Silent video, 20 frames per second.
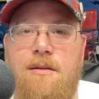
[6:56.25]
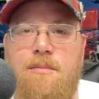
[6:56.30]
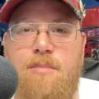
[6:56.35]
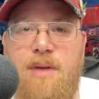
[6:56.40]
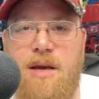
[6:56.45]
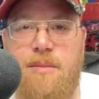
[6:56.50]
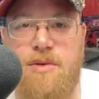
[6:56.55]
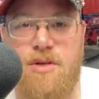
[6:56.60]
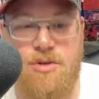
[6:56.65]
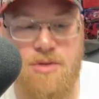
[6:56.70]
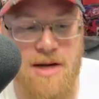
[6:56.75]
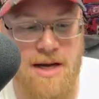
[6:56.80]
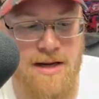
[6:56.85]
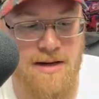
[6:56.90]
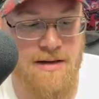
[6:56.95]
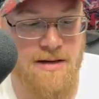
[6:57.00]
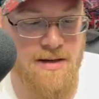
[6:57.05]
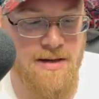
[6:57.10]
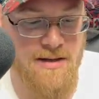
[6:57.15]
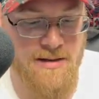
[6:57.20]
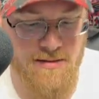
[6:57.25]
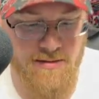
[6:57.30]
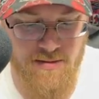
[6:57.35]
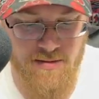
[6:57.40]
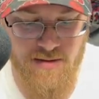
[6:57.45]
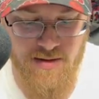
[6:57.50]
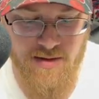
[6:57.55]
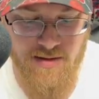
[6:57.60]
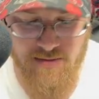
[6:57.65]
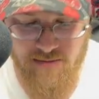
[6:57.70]
baby Dragonite
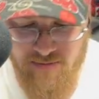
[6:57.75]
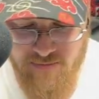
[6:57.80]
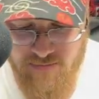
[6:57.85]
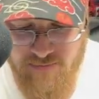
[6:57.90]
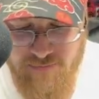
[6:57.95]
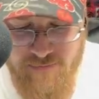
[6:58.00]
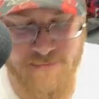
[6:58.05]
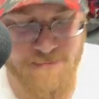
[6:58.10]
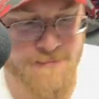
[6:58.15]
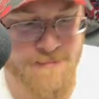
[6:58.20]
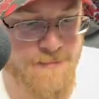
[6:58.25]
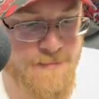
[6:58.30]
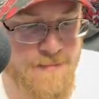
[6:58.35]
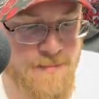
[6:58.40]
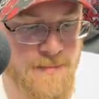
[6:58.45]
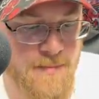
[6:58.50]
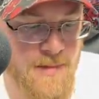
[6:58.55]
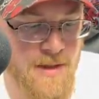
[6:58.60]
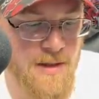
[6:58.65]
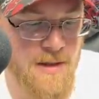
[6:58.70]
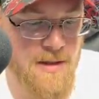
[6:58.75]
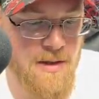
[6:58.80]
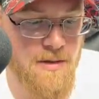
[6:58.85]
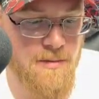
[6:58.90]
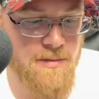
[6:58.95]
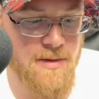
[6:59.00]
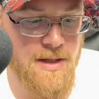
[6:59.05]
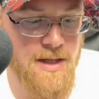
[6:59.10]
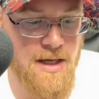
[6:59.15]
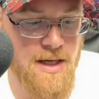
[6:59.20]
thing.
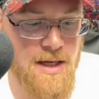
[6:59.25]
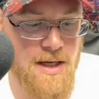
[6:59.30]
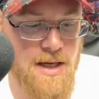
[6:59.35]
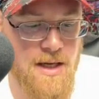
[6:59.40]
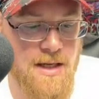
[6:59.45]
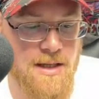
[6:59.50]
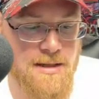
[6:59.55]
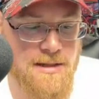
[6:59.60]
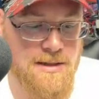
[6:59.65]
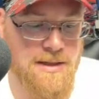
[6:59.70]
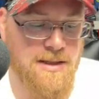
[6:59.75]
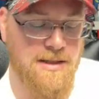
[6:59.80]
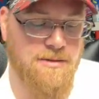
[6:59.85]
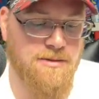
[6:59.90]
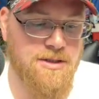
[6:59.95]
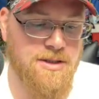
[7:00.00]
We got, I don't